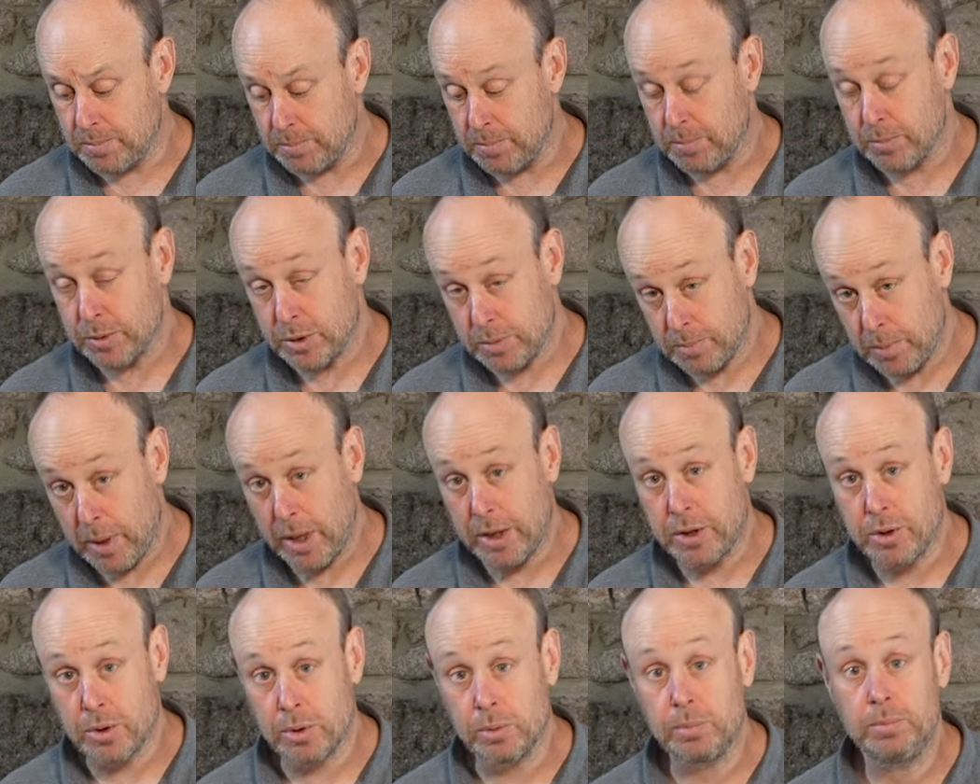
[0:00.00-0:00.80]

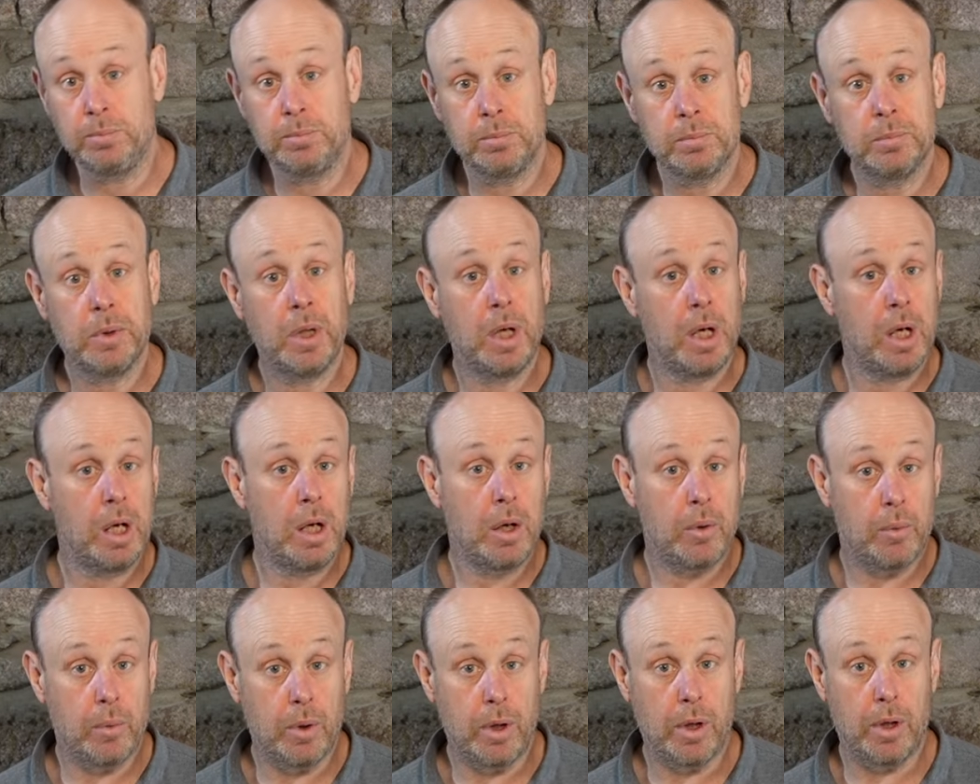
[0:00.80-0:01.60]
special
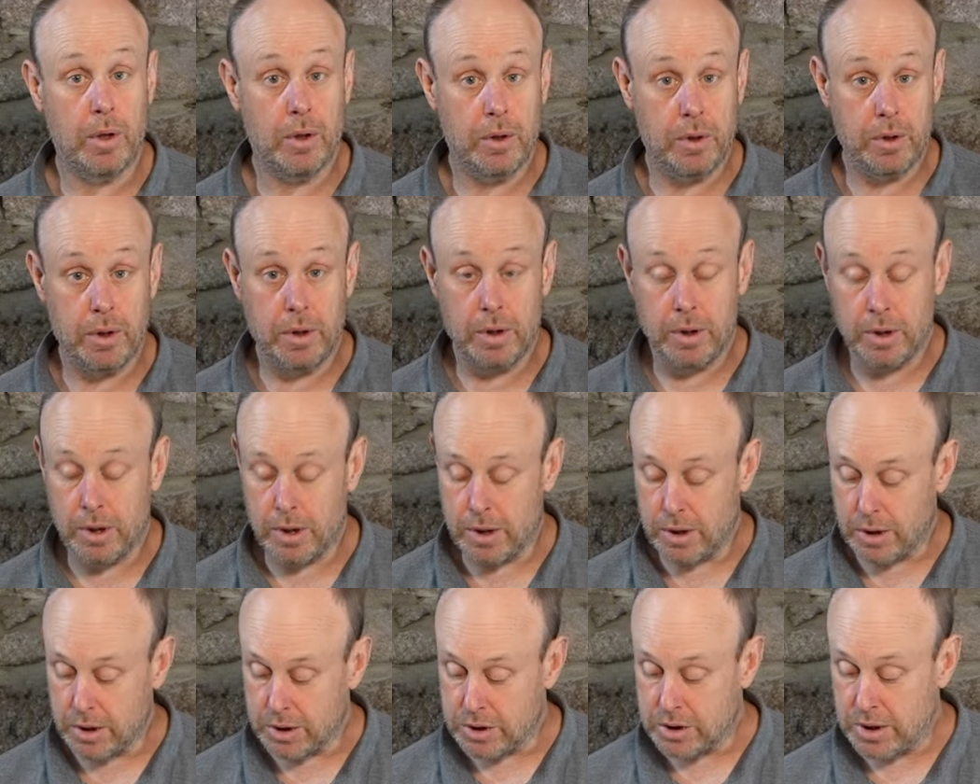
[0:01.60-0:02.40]
rather than
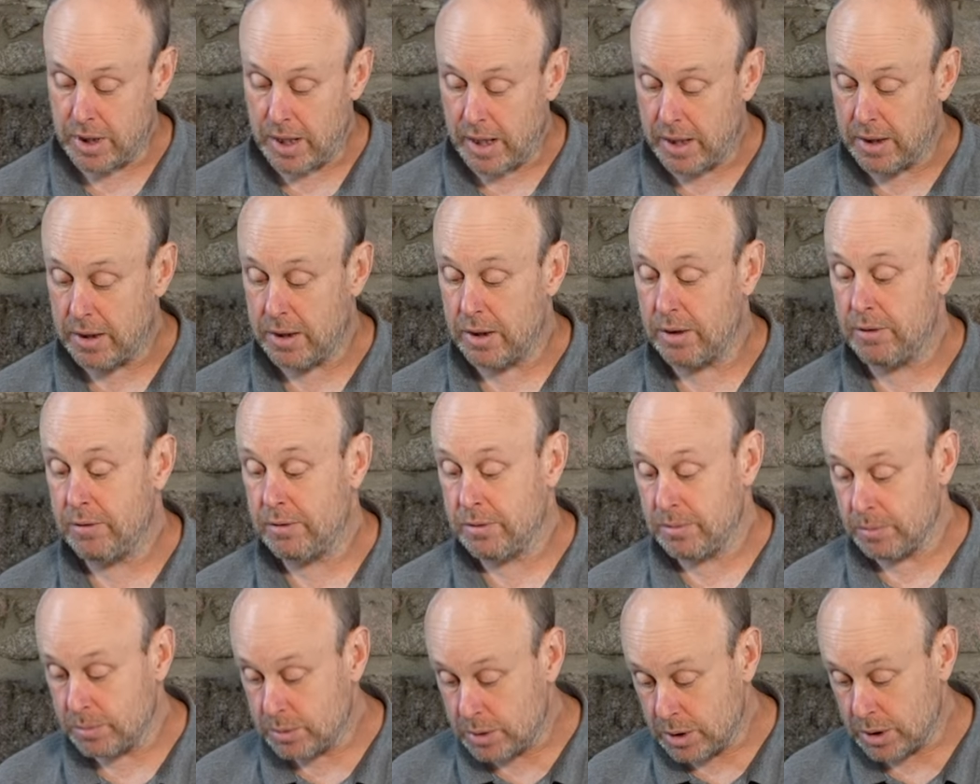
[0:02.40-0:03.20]
the standard,
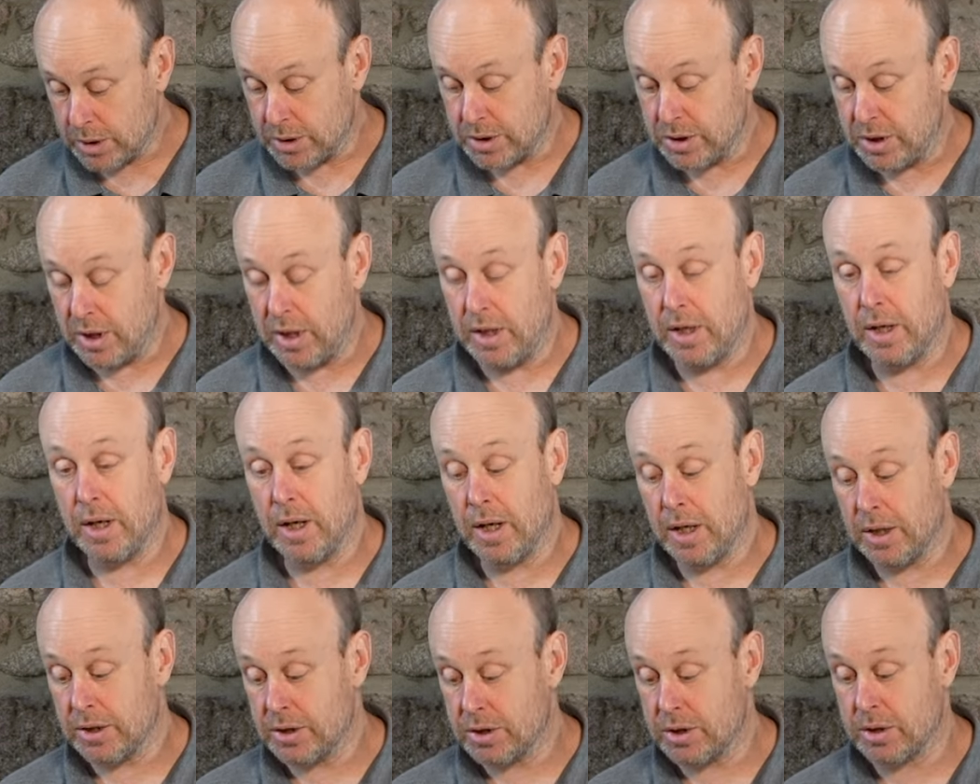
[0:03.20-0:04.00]
so it's
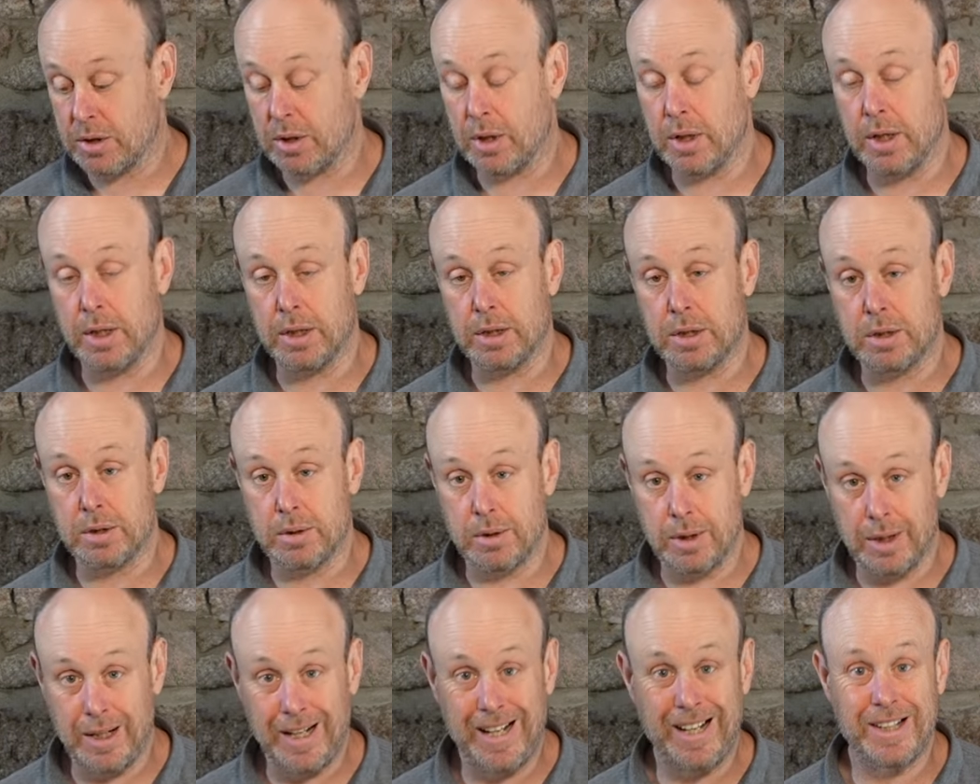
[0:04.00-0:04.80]
dehusked, it's
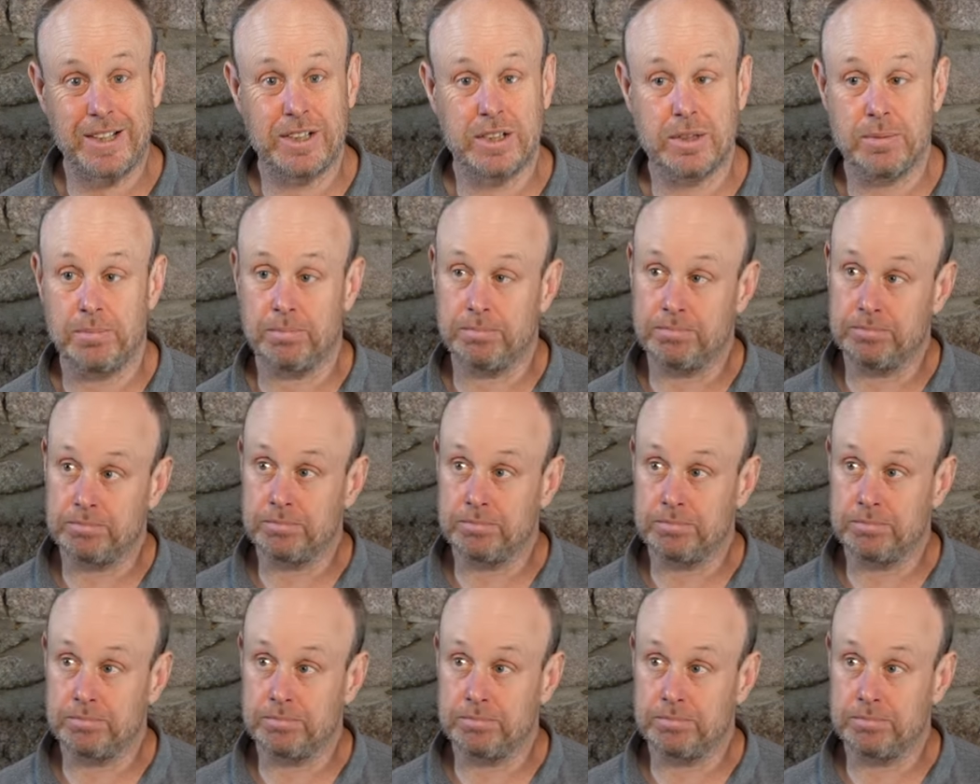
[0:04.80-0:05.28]
less